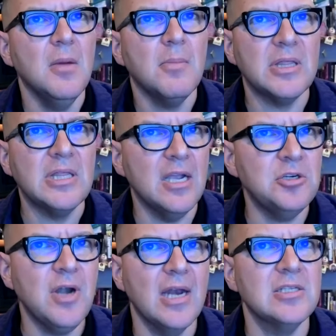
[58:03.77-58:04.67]
But the
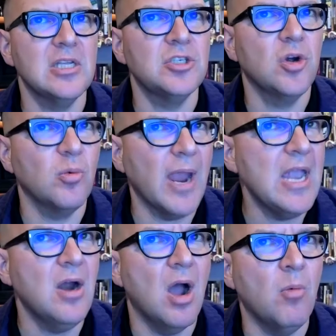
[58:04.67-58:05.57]
internet is the
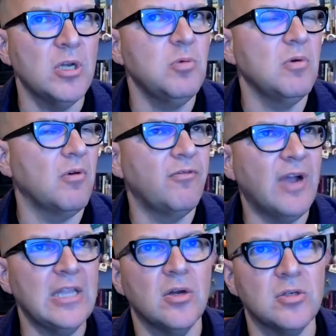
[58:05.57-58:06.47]
terrain on which we will
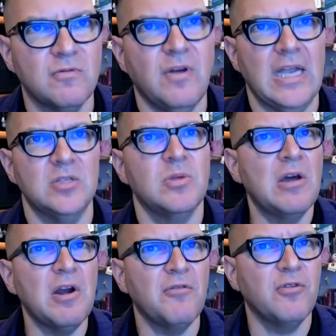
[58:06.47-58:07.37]
fight those fights.
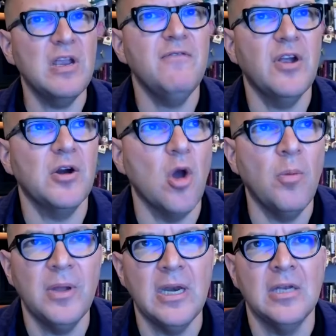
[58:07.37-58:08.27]
Without a free, fair, and
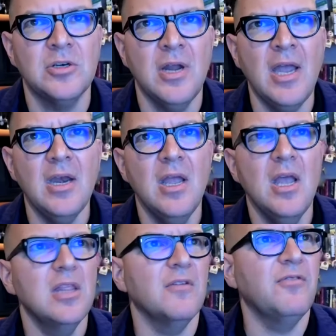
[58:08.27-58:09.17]
open internet,
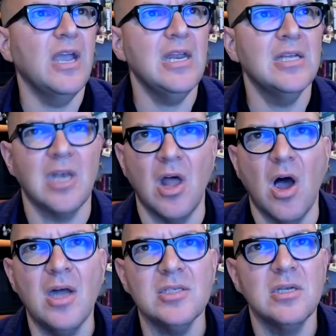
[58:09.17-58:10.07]
the fight is
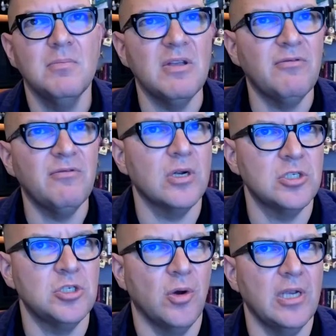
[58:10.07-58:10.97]
lost before
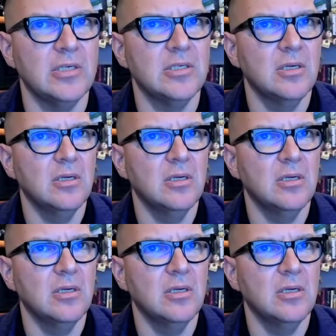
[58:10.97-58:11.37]
it's joined.